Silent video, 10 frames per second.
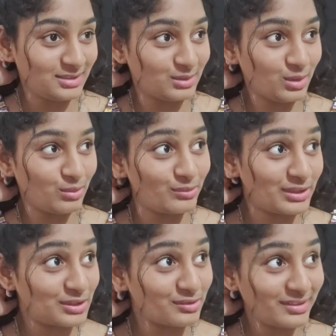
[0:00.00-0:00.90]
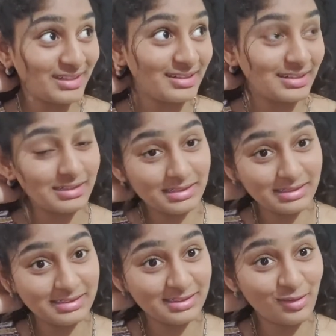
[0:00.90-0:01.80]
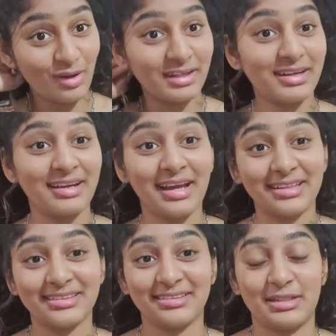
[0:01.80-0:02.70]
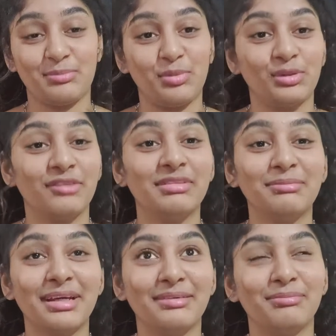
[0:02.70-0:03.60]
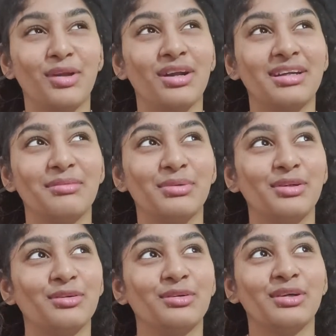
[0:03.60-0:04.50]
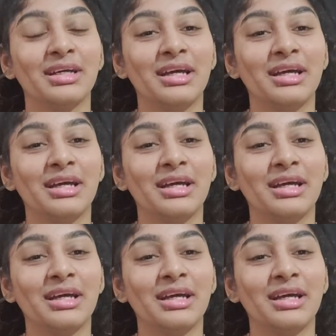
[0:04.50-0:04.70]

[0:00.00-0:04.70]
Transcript: So which will contrast both of them, I'm not able to